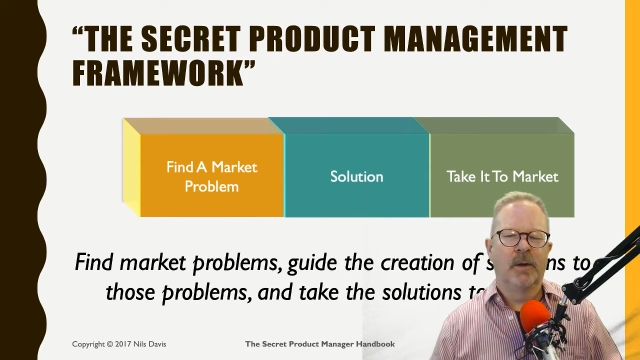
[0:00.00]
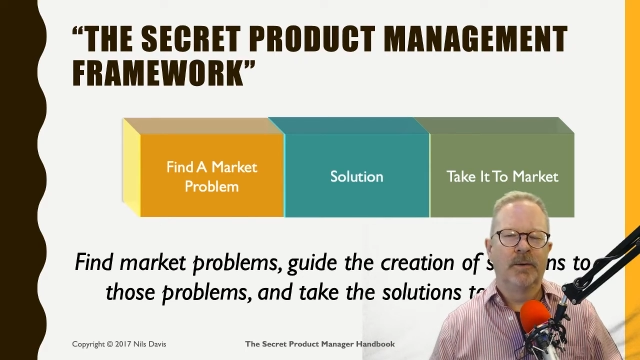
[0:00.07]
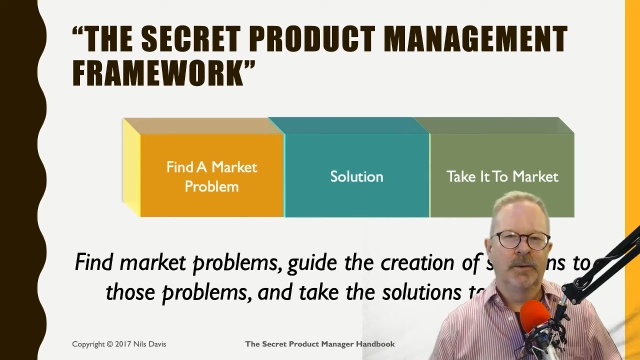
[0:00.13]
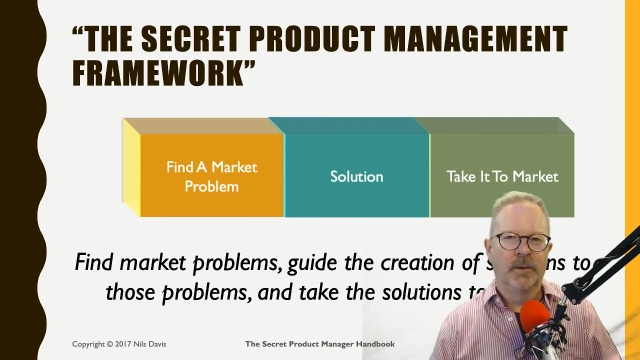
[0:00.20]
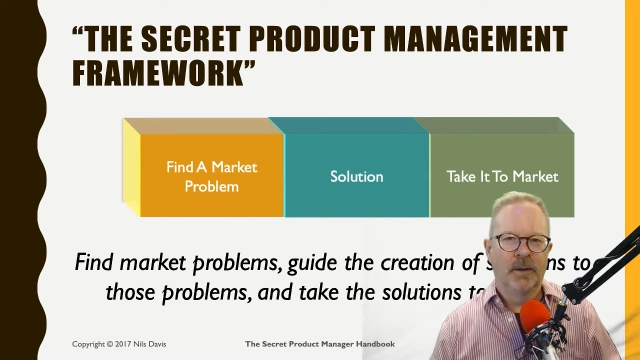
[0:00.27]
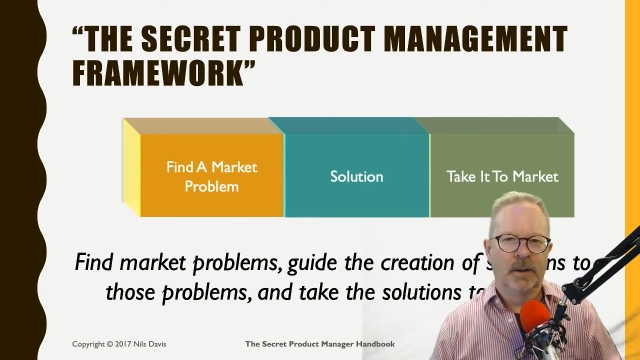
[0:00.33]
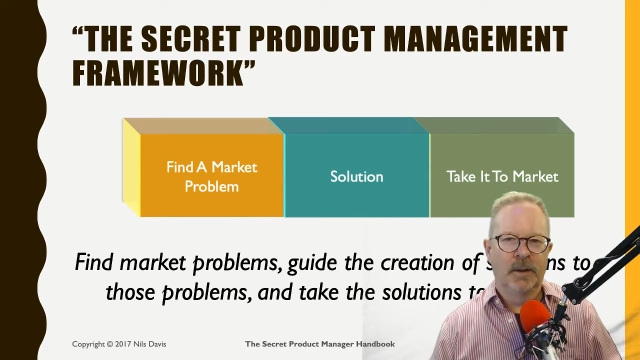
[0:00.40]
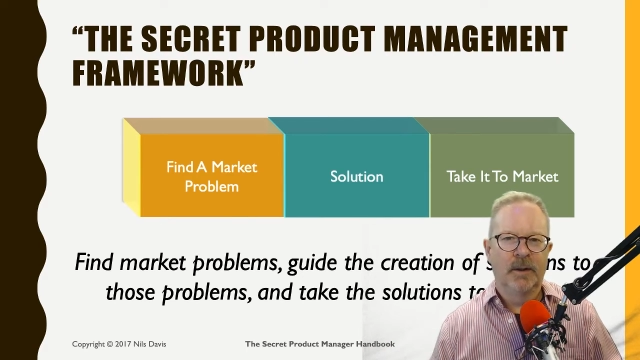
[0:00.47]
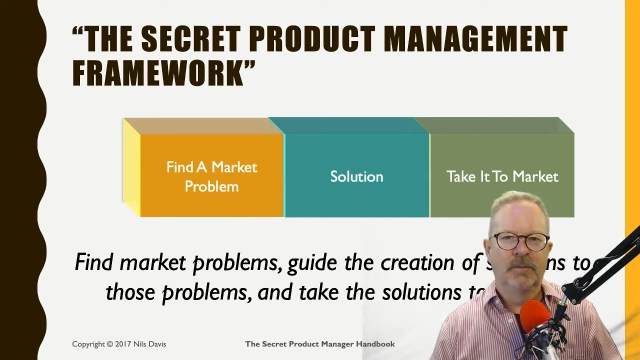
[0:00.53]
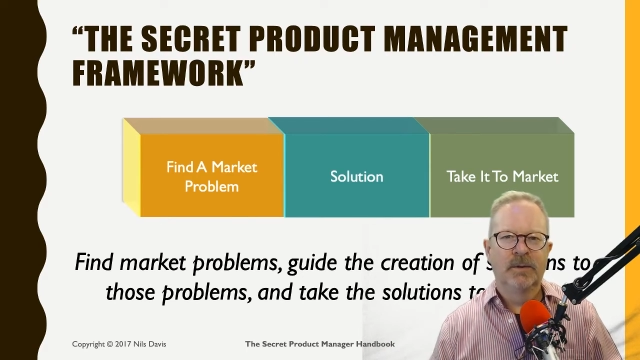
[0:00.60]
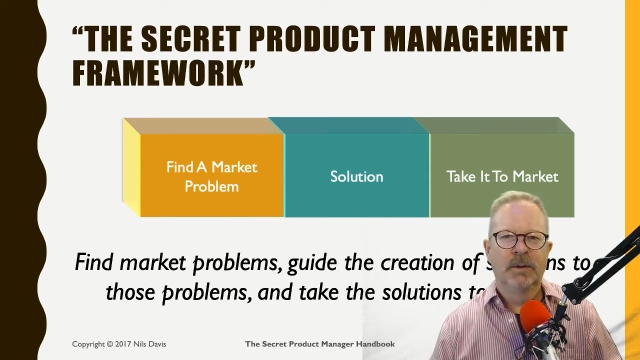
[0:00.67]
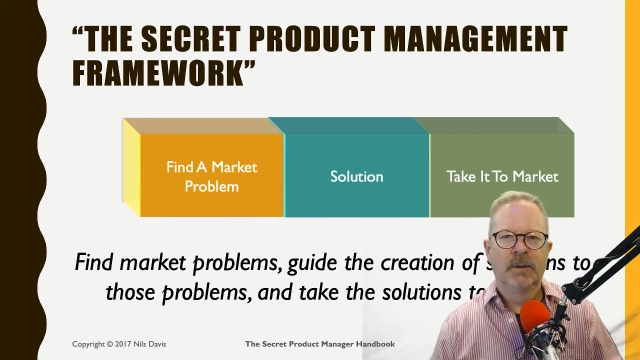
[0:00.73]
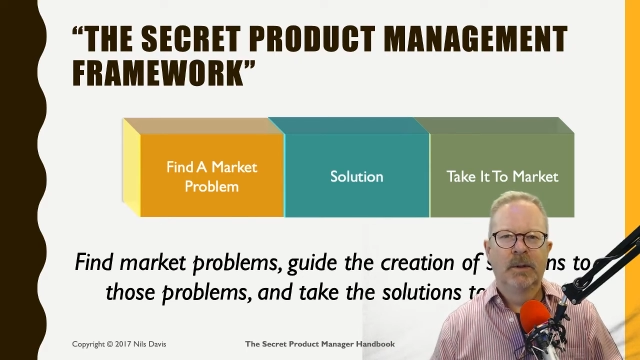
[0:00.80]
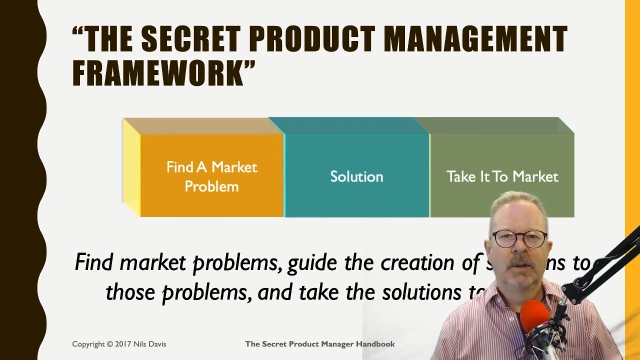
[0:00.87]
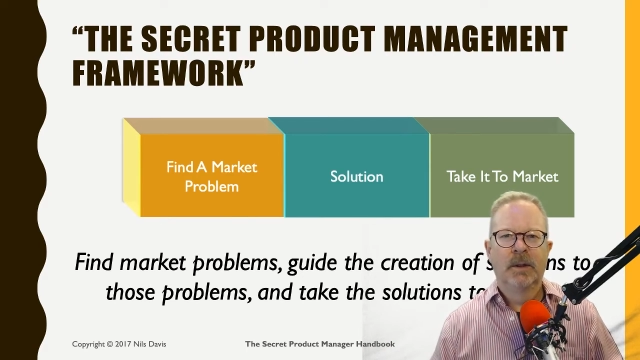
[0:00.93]

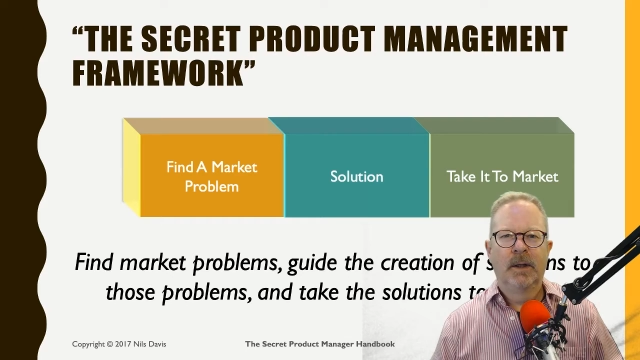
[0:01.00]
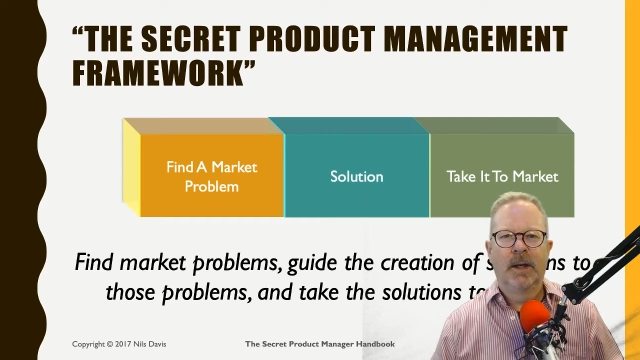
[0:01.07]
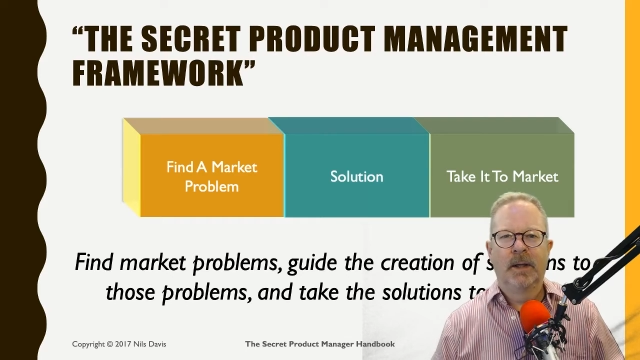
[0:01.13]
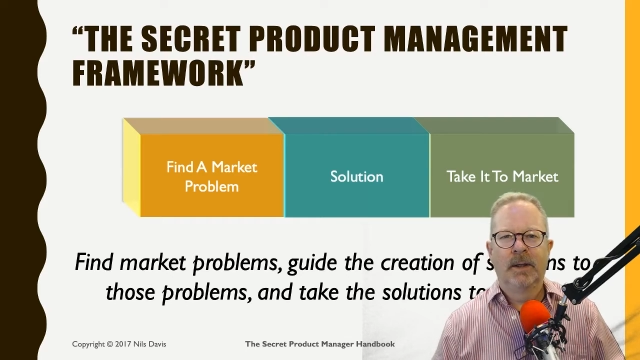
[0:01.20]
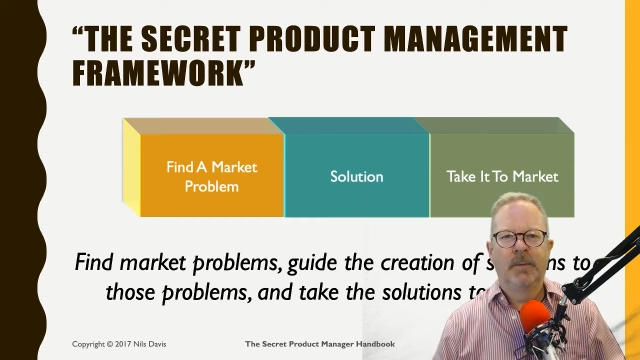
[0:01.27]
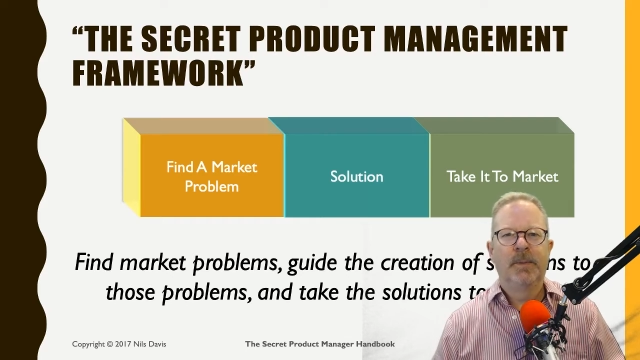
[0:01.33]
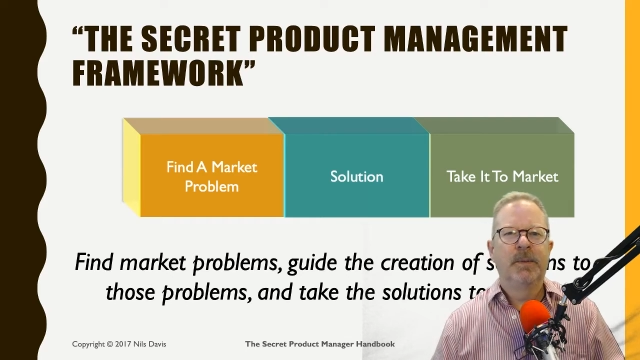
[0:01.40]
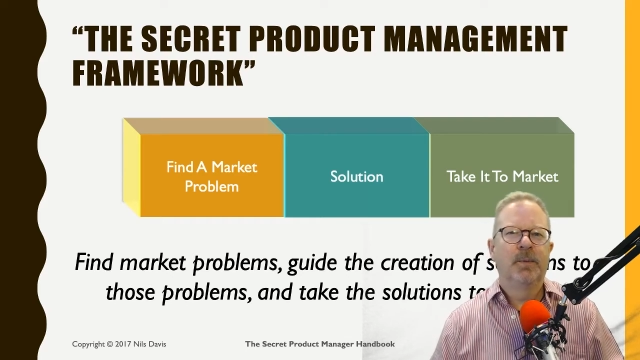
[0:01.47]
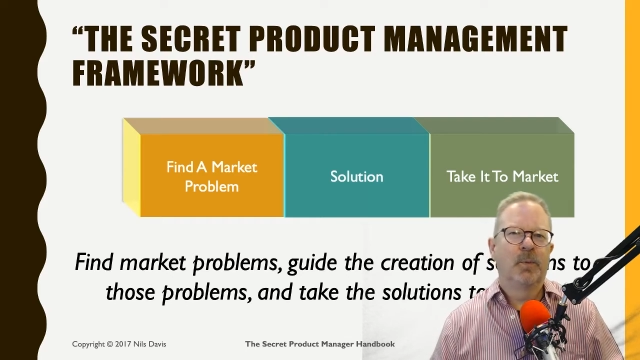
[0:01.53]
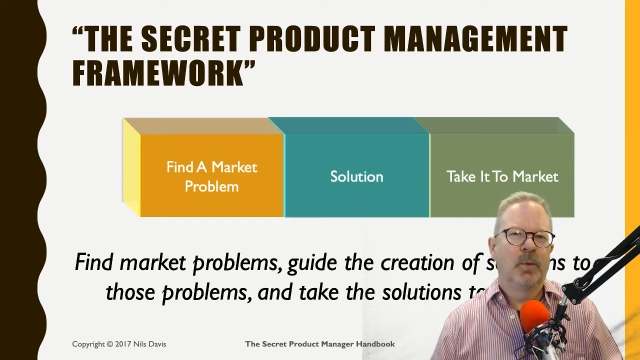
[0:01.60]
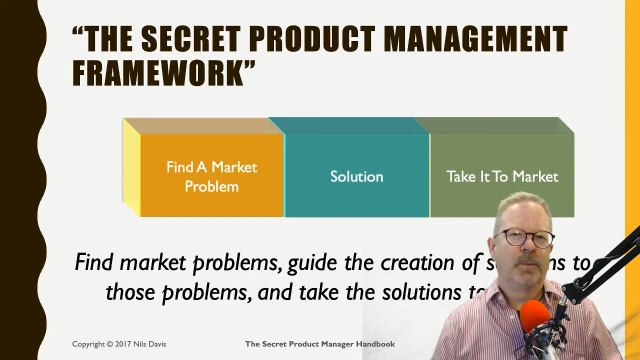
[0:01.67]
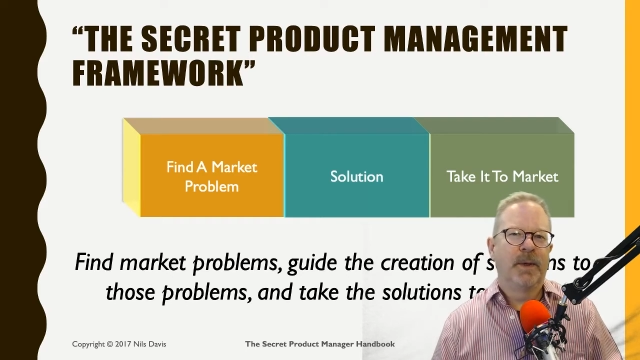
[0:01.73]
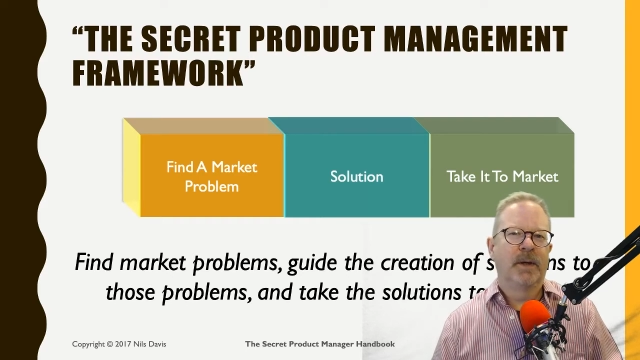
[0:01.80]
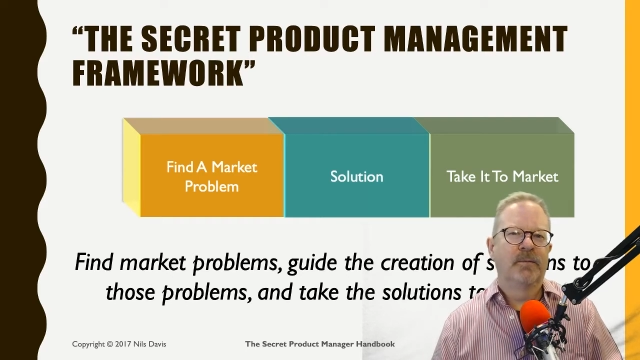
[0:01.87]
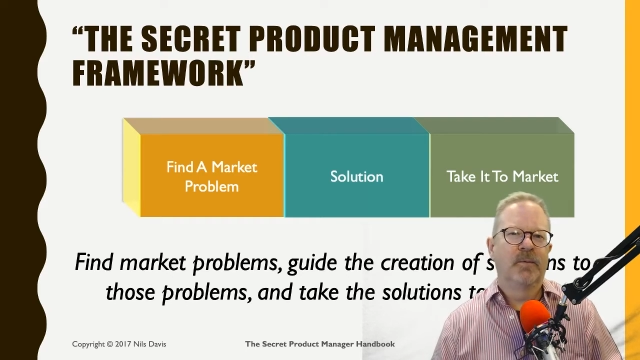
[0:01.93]
alternatives and that people
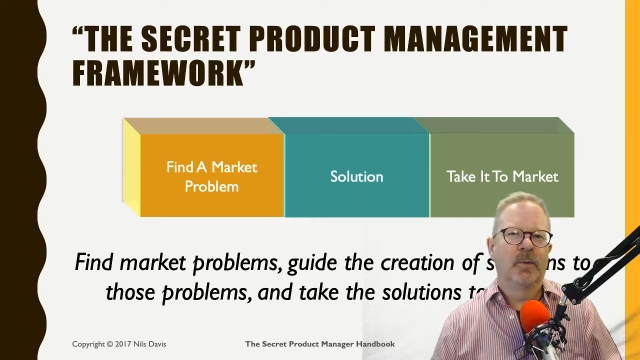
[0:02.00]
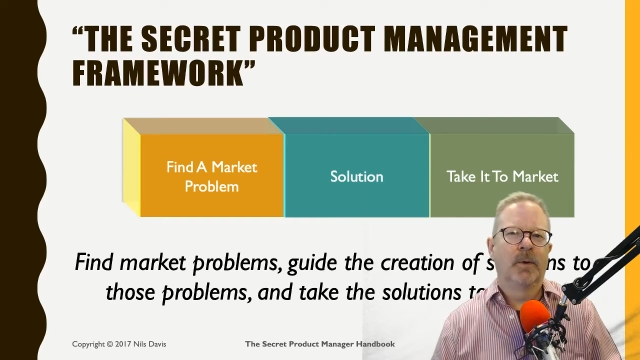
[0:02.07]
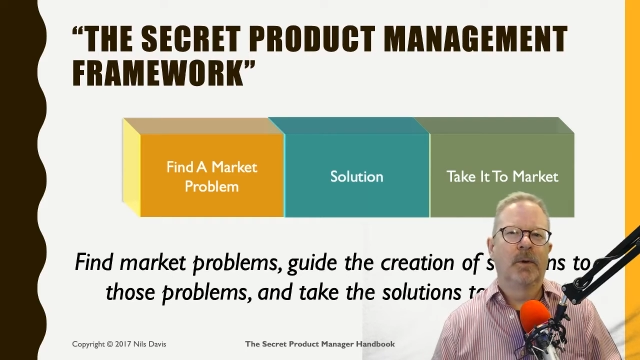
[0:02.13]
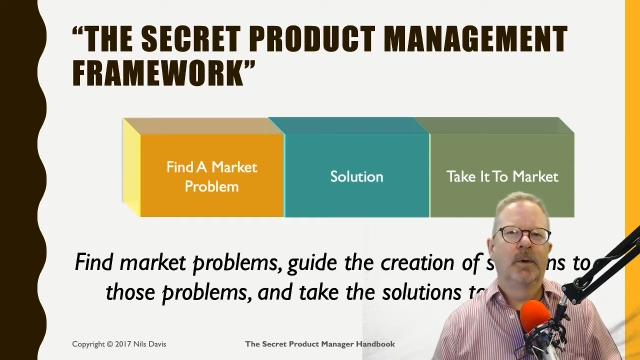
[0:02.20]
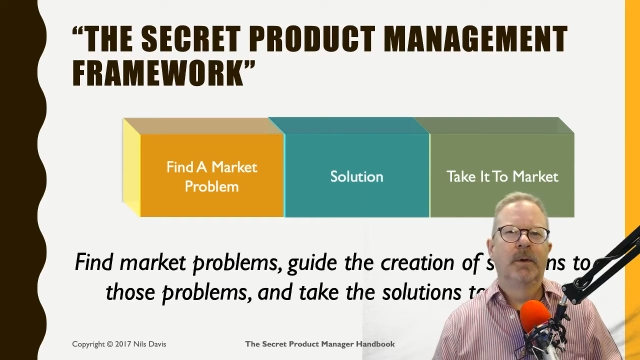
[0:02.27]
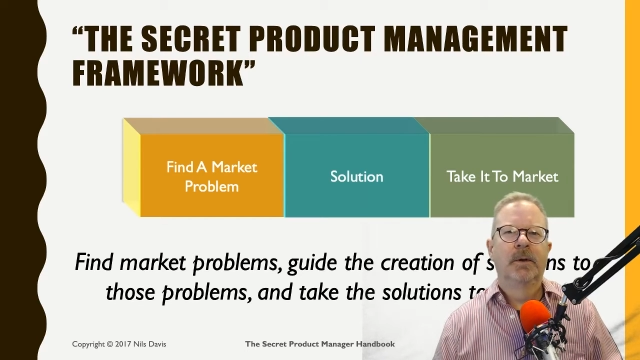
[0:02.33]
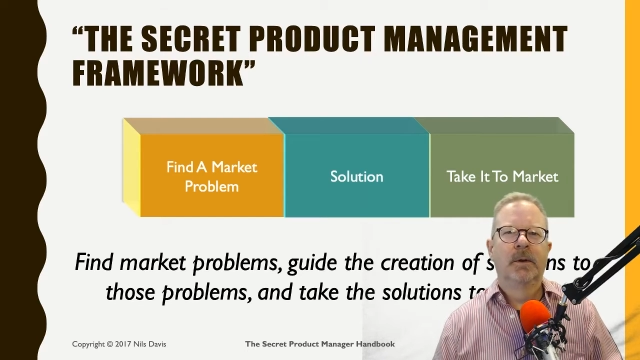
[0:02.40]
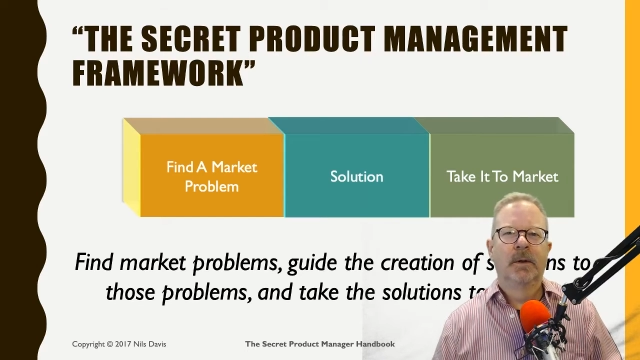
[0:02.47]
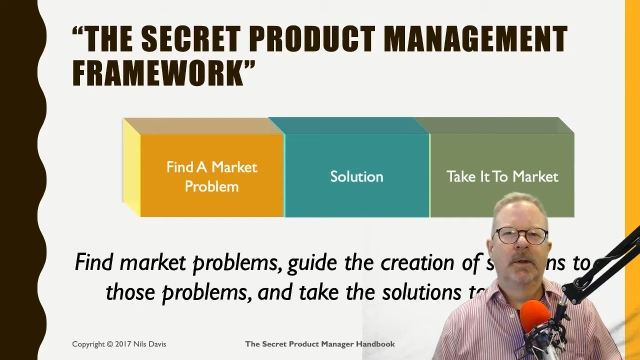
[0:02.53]
will pay for,